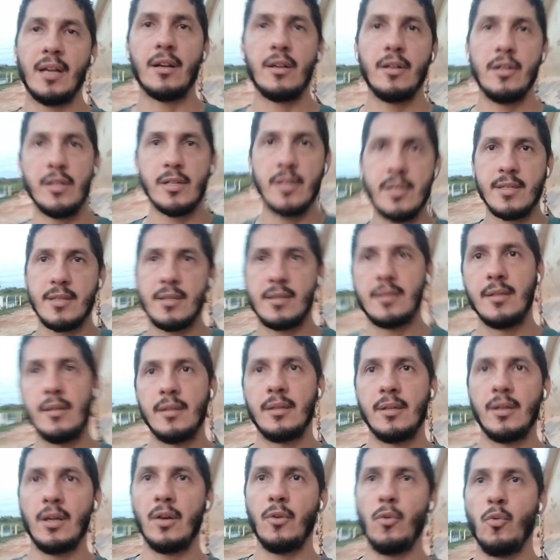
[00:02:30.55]
cursed
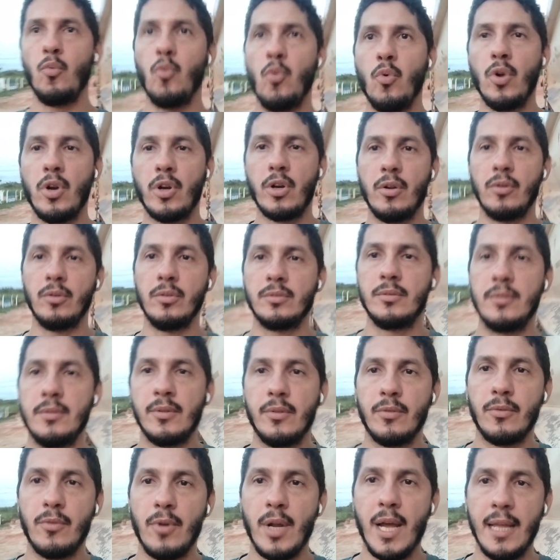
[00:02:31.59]
world
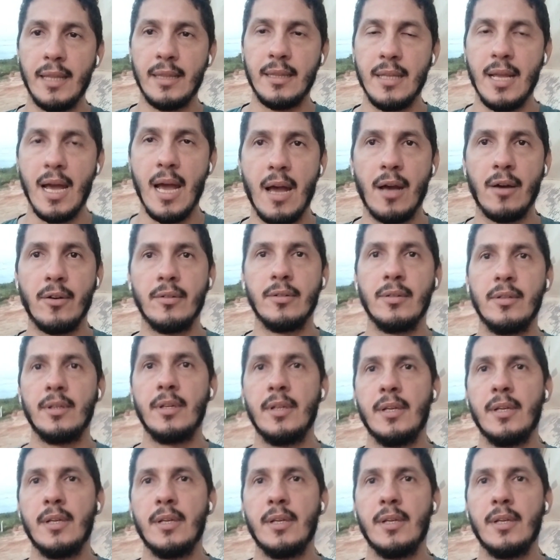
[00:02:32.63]
right now.